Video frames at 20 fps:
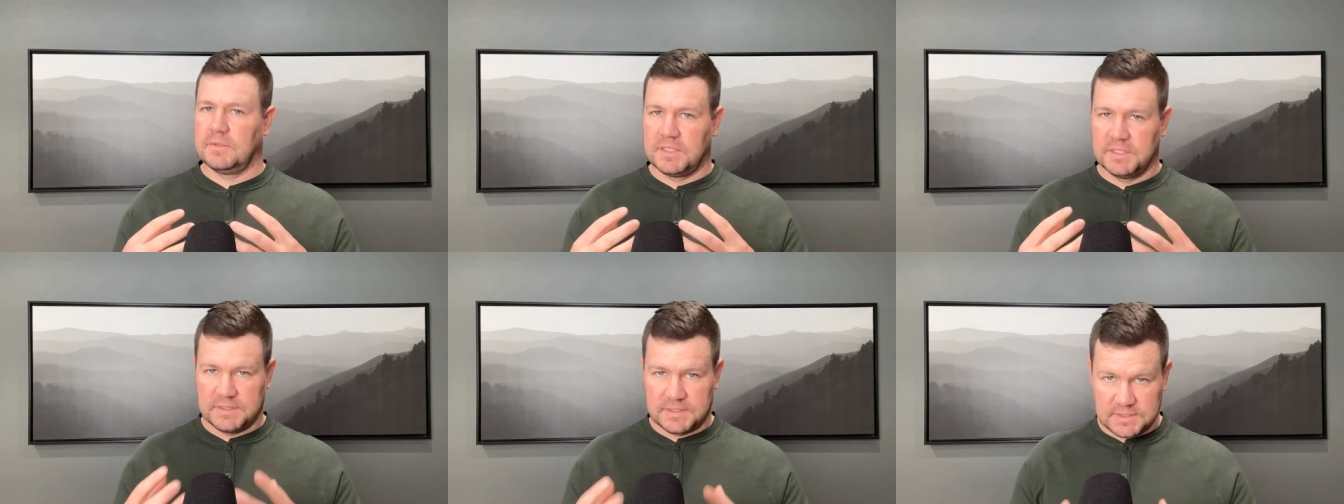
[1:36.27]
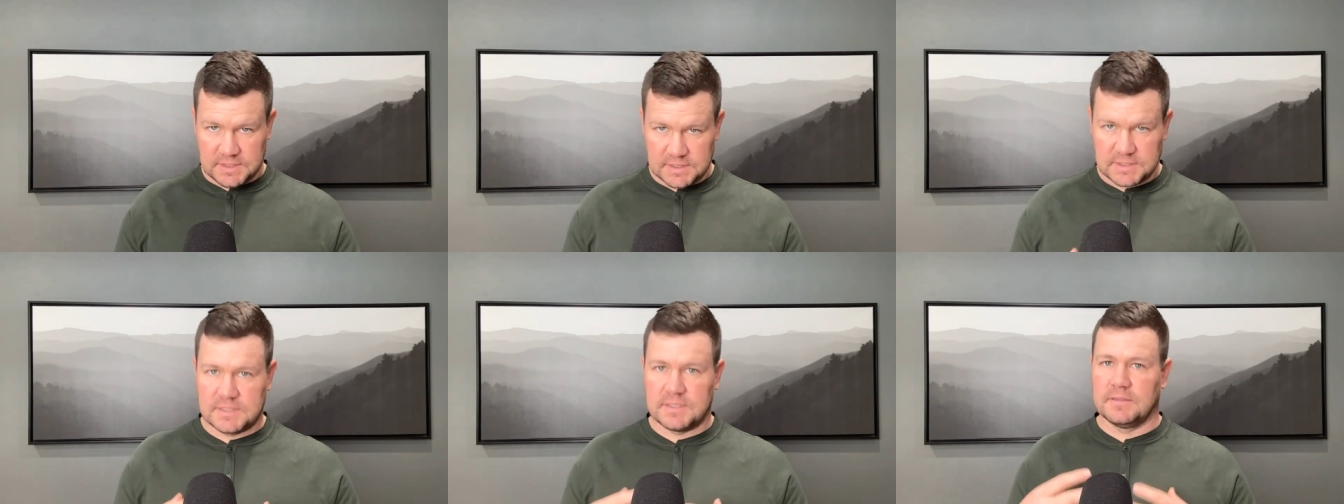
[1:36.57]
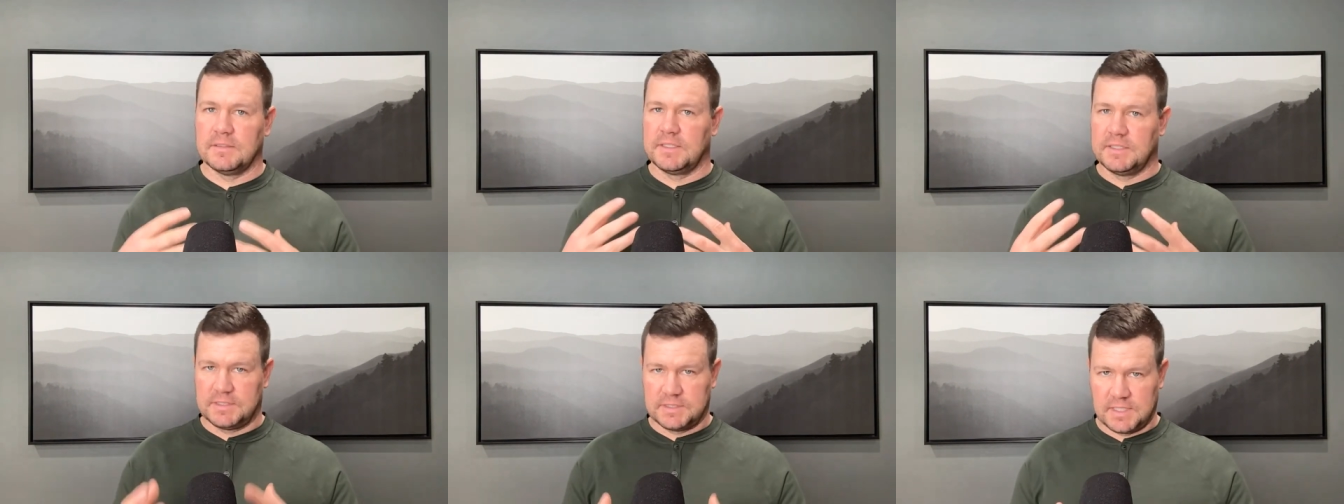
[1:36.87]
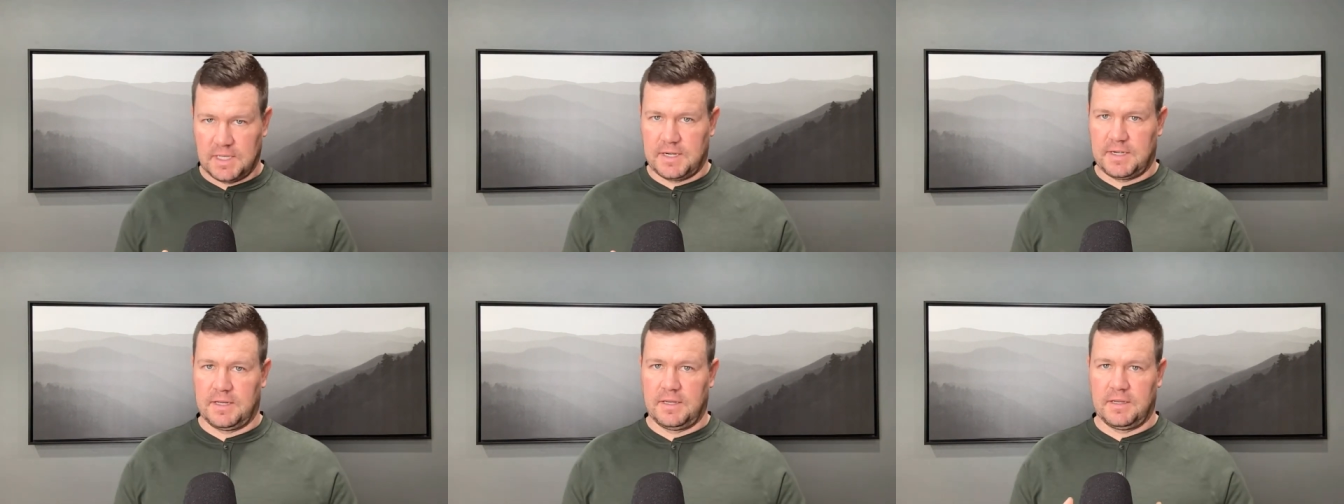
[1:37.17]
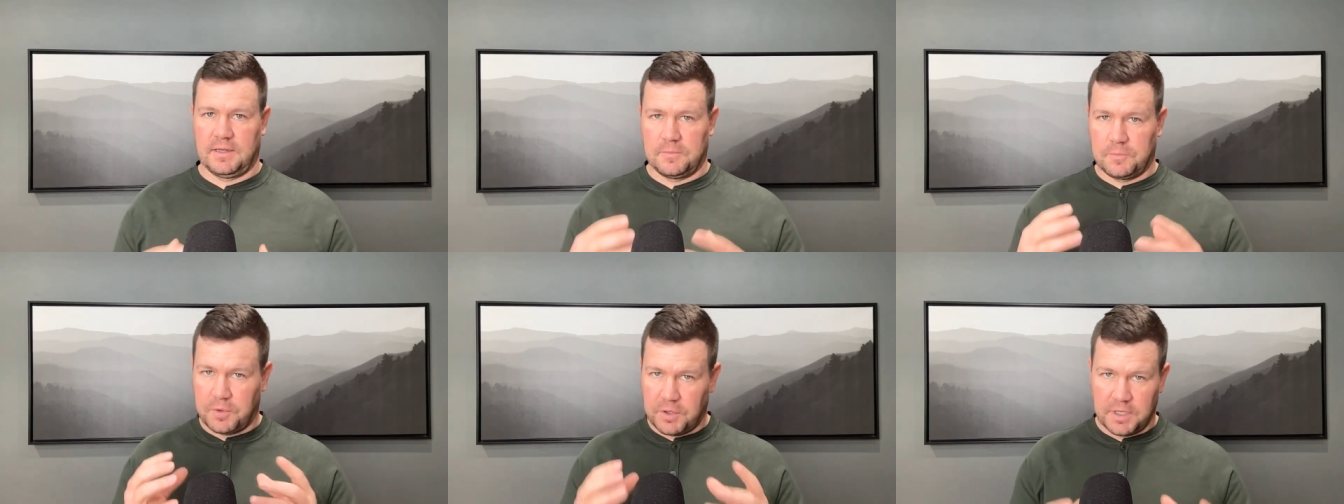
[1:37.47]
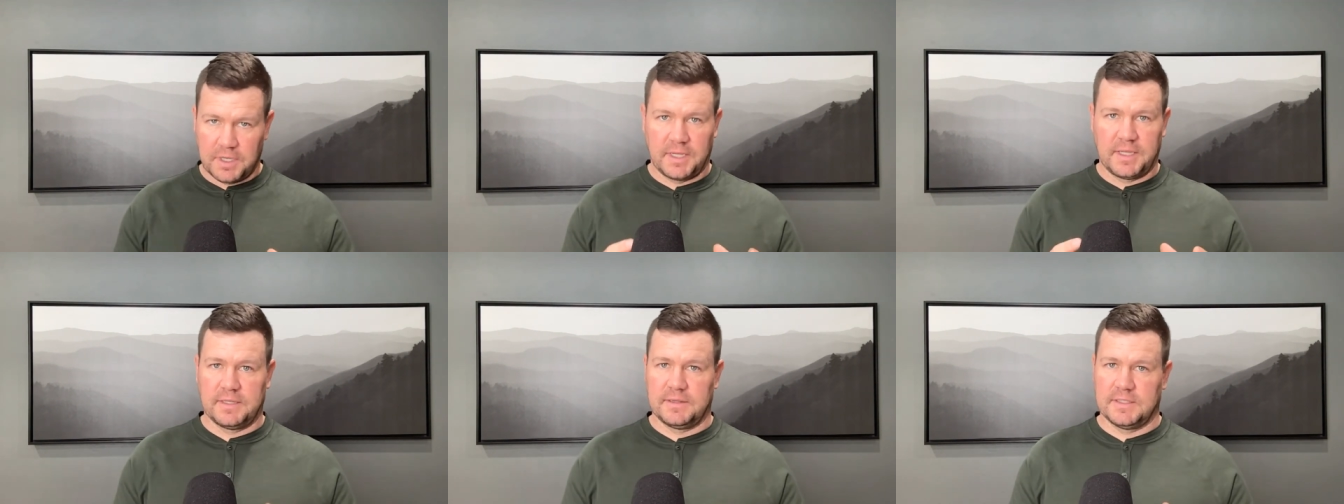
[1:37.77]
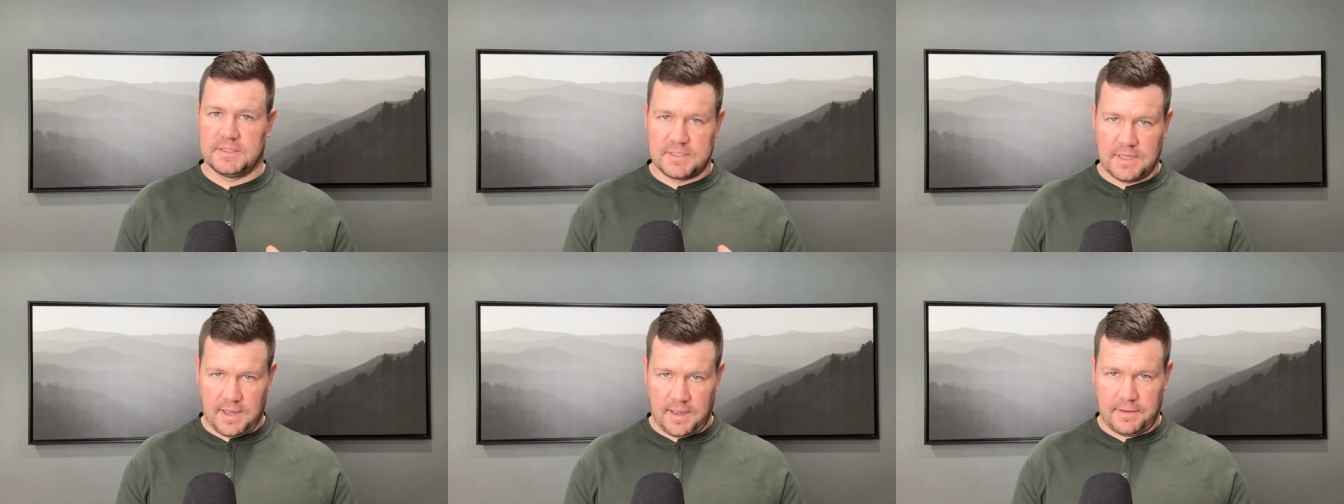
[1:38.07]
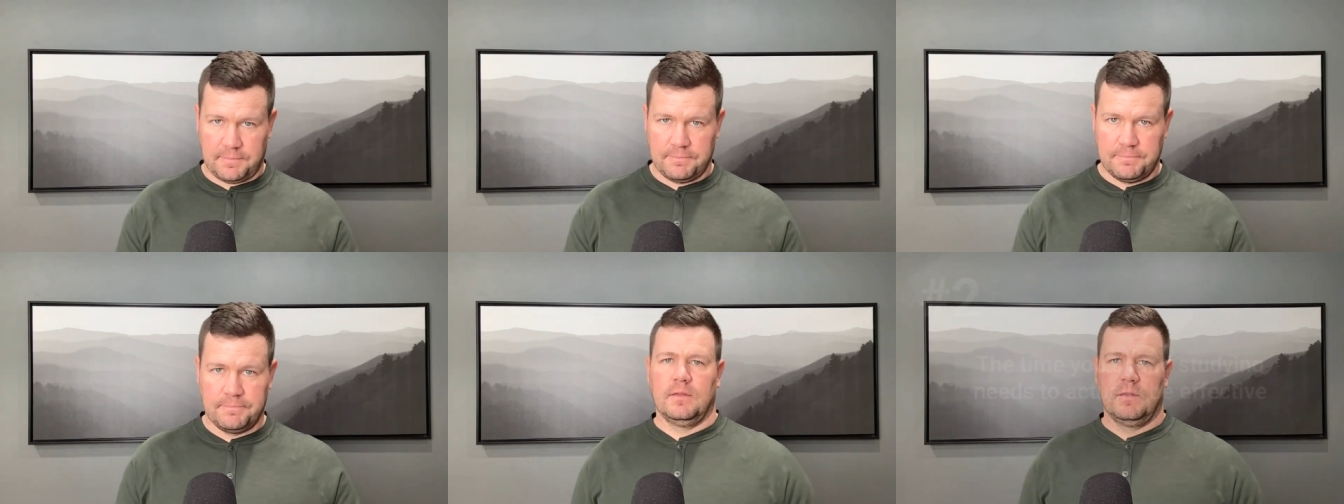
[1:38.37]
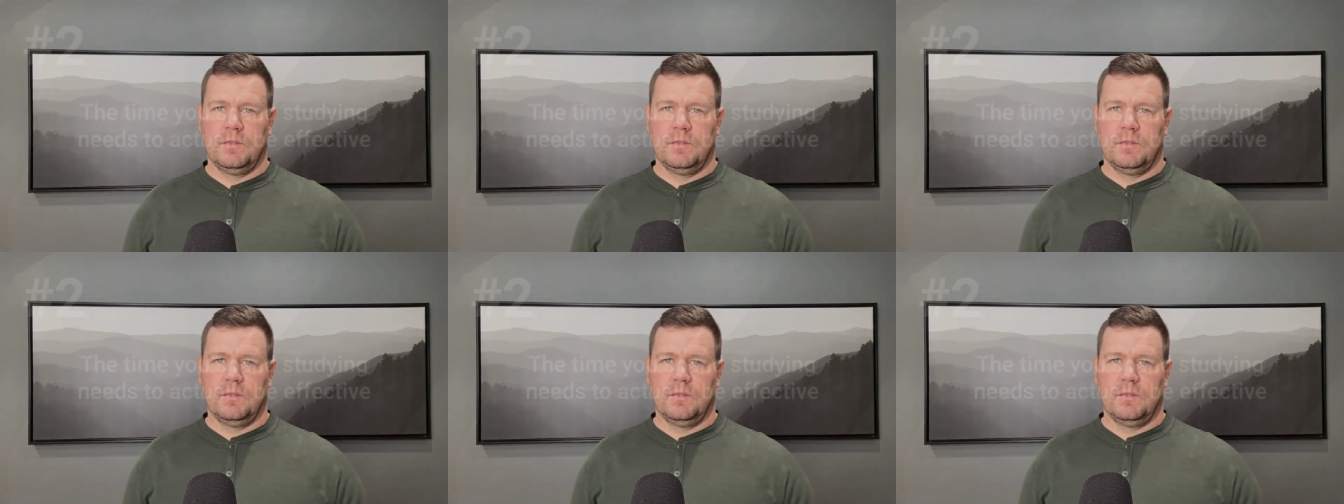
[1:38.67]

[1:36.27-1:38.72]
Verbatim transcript: consistently studying and putting in the time.